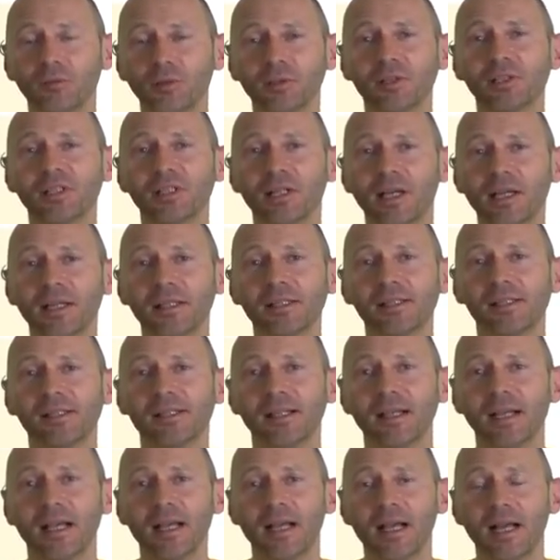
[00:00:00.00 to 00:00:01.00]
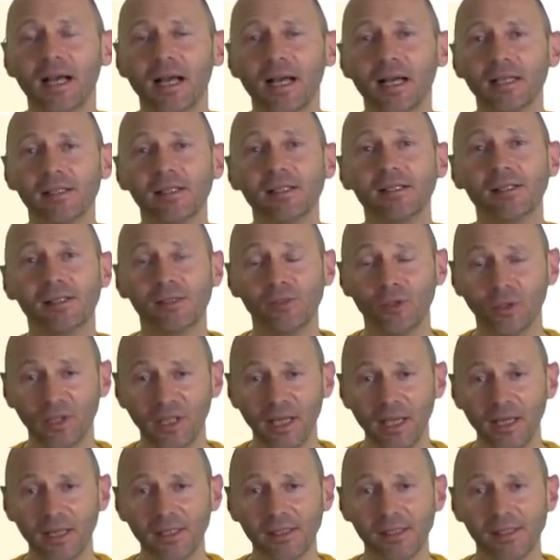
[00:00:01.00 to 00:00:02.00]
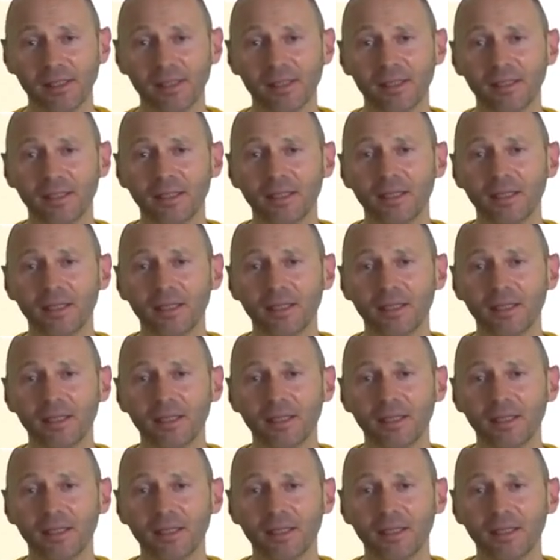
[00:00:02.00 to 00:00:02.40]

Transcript: fossilized, as it's the case